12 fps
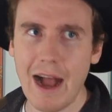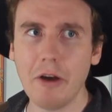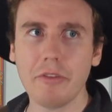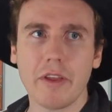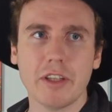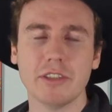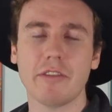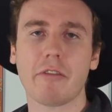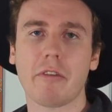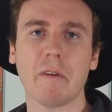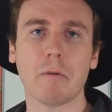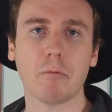I don't think she's
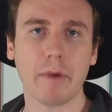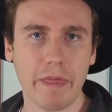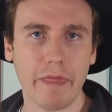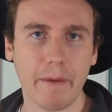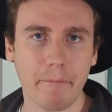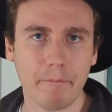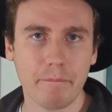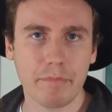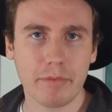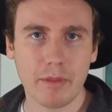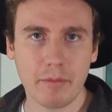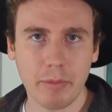ever even ridden them,
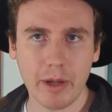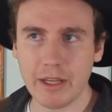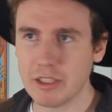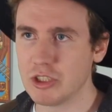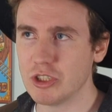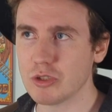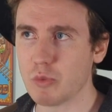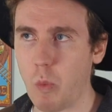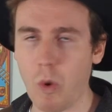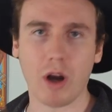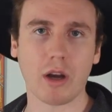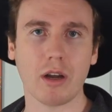but it's just
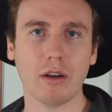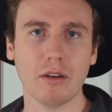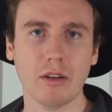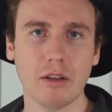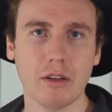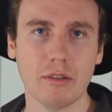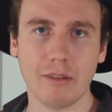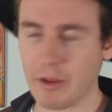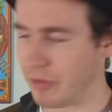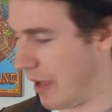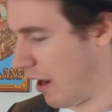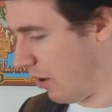work
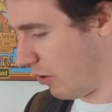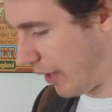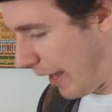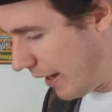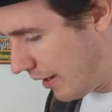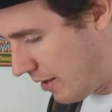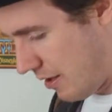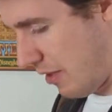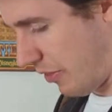out there, okay?